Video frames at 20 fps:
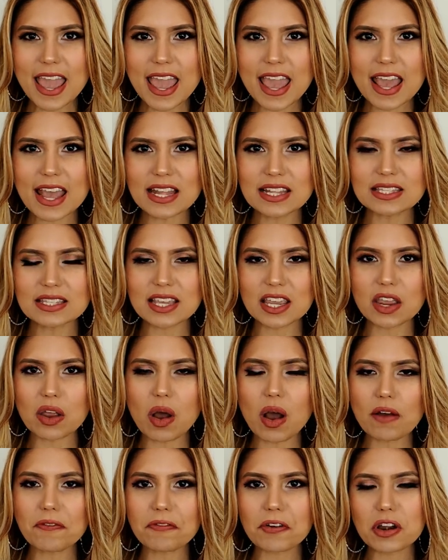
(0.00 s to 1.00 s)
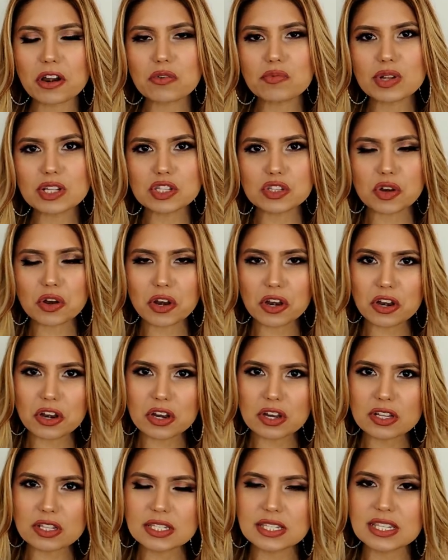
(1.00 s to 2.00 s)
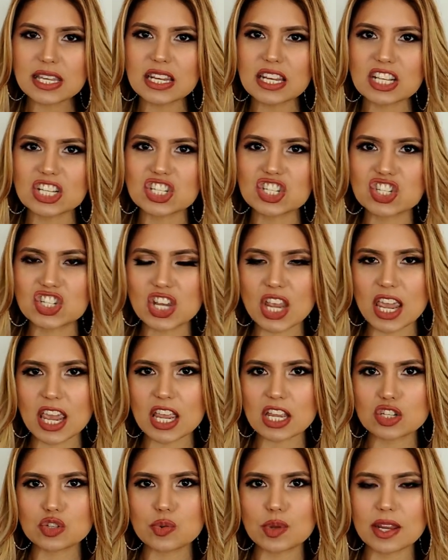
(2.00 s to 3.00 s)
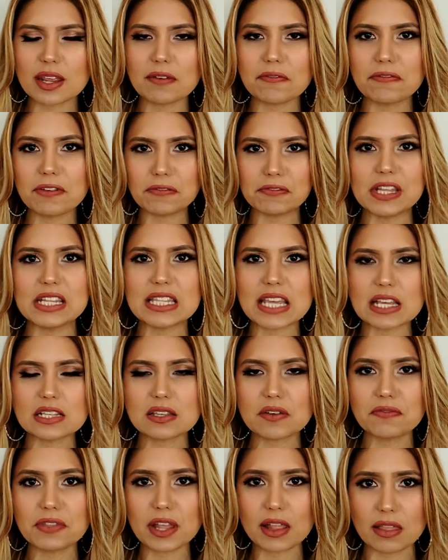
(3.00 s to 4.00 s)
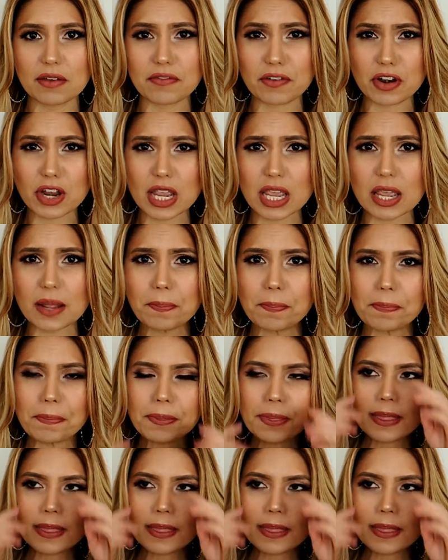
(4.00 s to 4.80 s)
and they offer returns and exchange within 15 days of delivery.